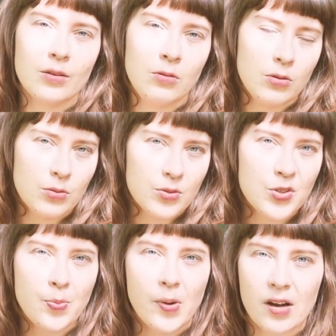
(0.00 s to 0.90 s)

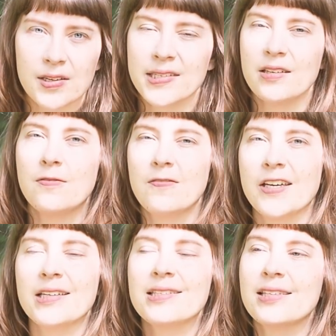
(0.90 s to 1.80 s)
loose, boxy
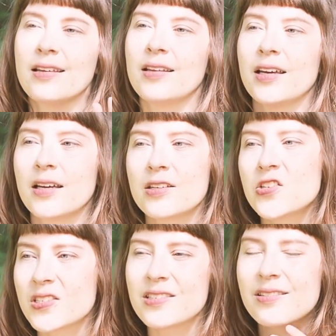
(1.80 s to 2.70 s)
fits and like
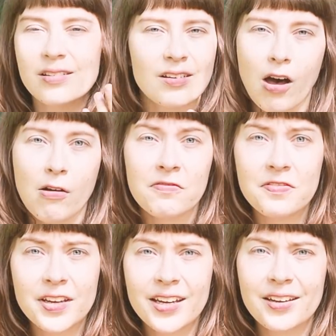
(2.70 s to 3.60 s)
just
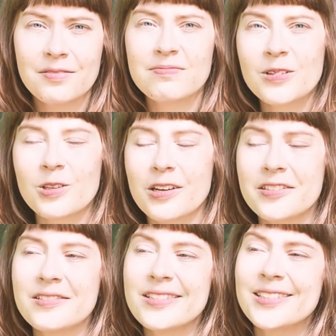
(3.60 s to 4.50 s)
comfy
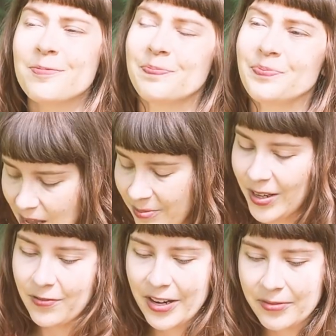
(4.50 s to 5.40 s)
clothes. And my
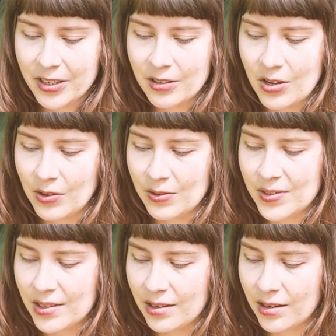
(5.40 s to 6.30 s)
favorite
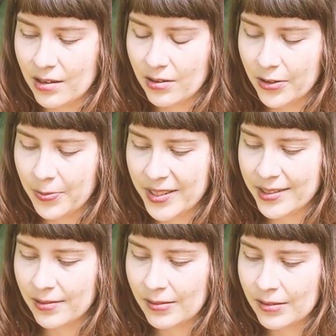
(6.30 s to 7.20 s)
clothes or
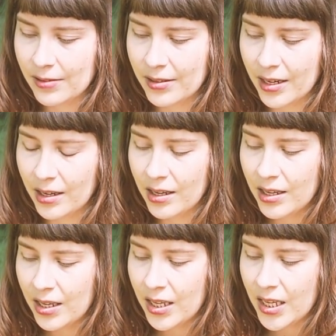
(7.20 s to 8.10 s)
pieces of clothing,
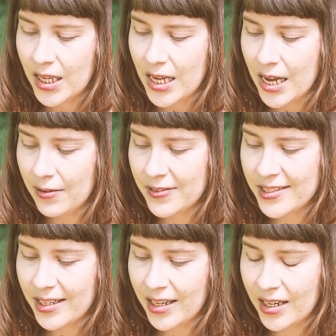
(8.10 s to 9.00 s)
I would
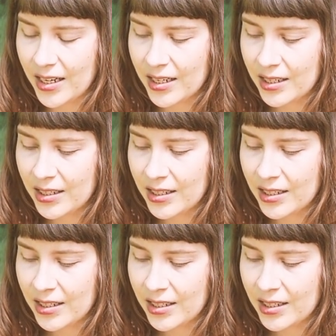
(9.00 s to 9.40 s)
say